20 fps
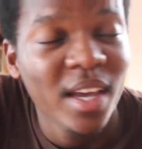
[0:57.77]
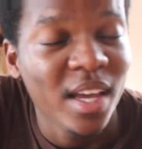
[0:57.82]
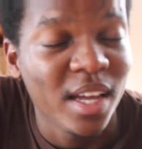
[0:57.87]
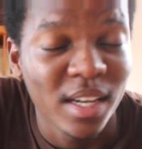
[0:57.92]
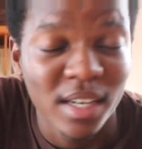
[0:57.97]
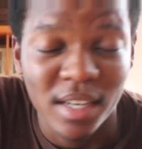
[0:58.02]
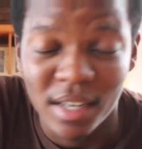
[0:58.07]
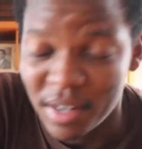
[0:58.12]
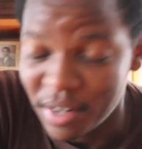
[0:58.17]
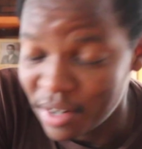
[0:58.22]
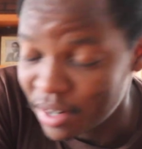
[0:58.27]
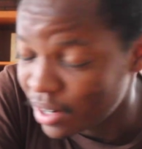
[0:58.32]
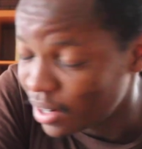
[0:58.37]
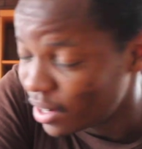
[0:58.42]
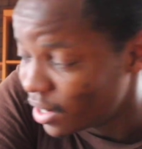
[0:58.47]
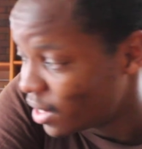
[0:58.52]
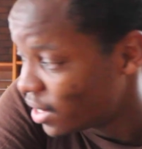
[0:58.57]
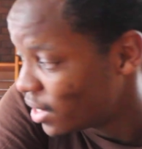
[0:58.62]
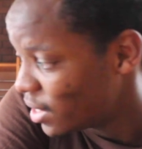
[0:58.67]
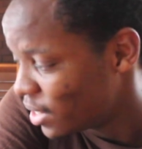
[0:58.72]
and
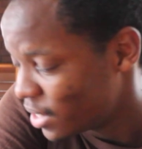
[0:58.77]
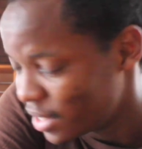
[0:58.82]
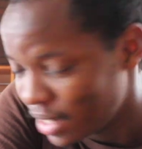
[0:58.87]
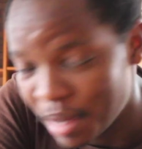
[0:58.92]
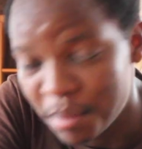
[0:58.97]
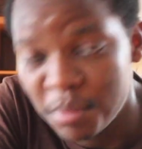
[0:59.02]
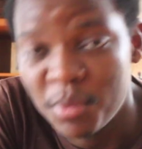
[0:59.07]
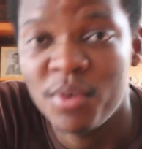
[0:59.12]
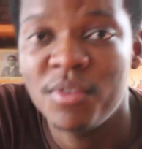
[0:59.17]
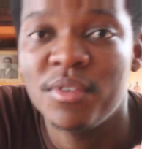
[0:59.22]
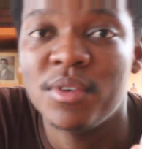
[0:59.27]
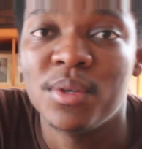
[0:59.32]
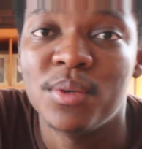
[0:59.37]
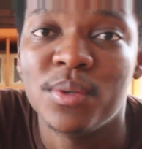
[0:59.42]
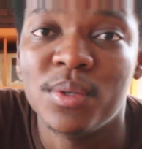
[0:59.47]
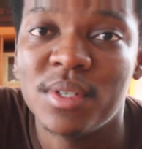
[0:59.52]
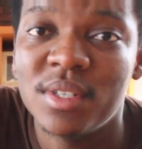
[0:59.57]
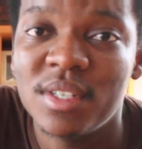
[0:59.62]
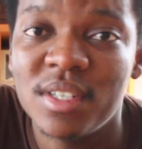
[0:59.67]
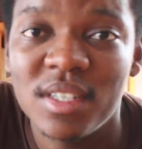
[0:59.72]
oh that movie
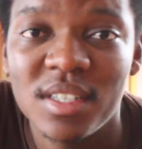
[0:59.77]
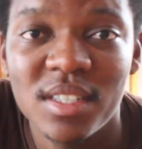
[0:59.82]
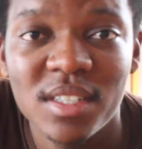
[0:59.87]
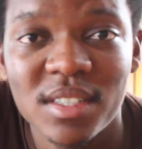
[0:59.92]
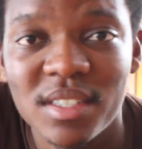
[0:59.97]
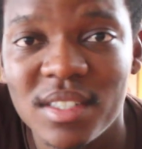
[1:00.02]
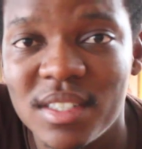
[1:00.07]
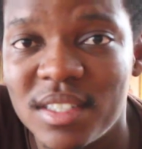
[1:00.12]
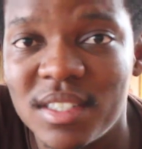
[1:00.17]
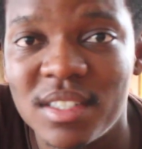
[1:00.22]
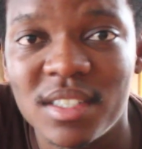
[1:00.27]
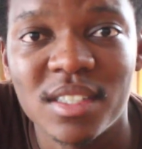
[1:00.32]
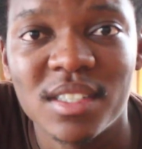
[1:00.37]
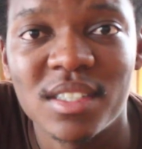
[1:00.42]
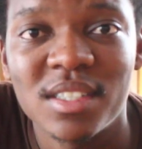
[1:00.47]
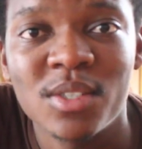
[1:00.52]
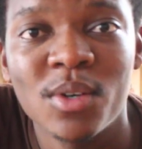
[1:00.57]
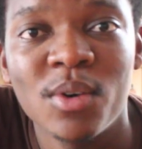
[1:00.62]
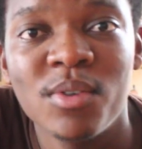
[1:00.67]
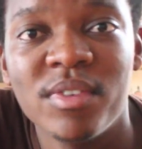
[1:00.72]
it's
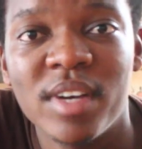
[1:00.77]
just so